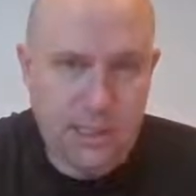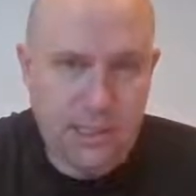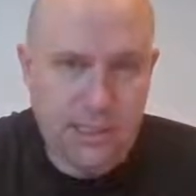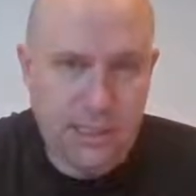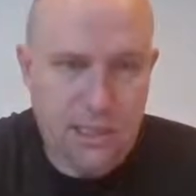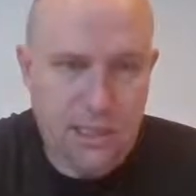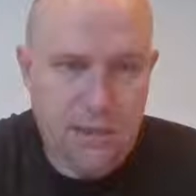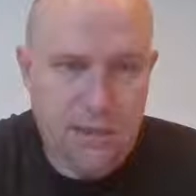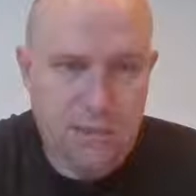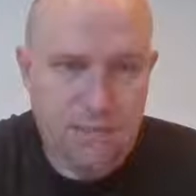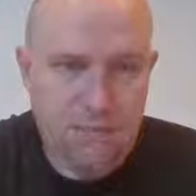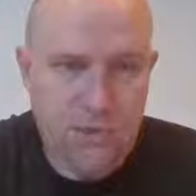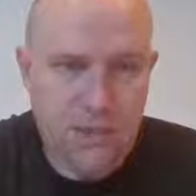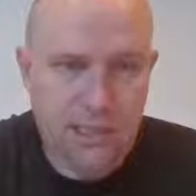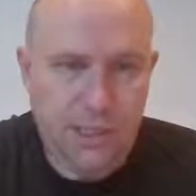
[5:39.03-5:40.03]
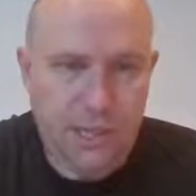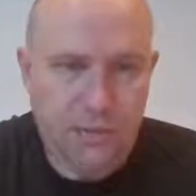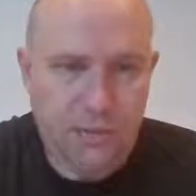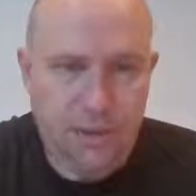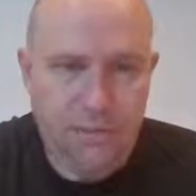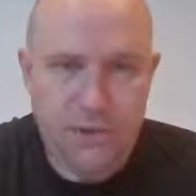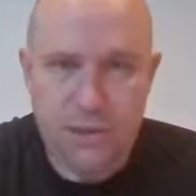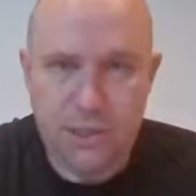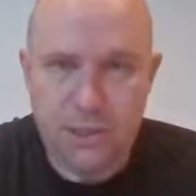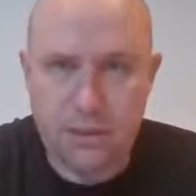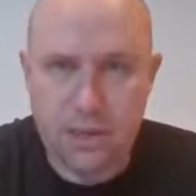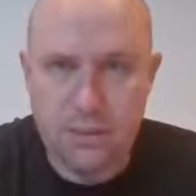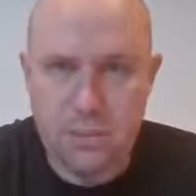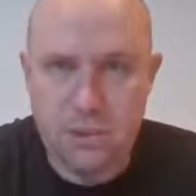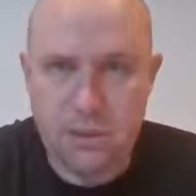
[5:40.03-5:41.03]
So once again, we have to use
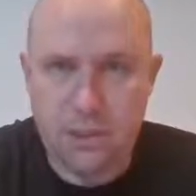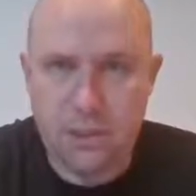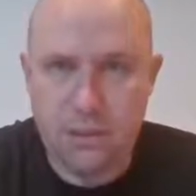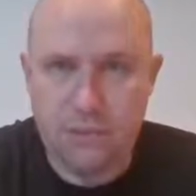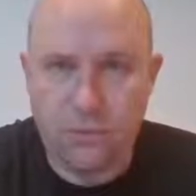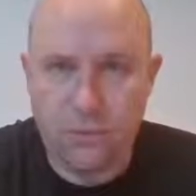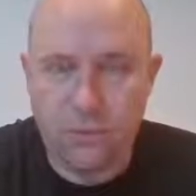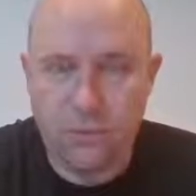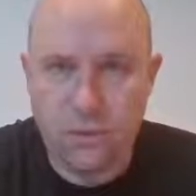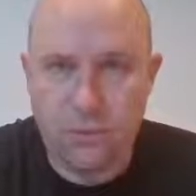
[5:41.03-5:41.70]
our commutative rule